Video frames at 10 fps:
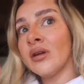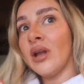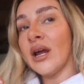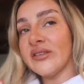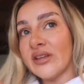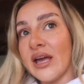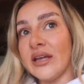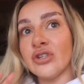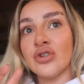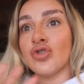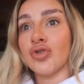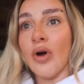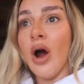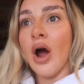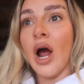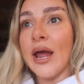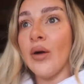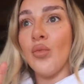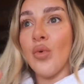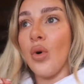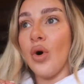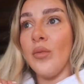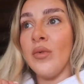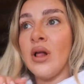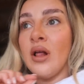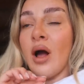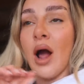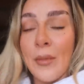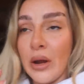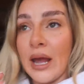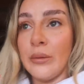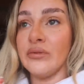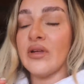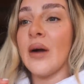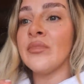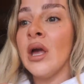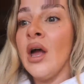like I say, just dry and warm, I'm okay with that.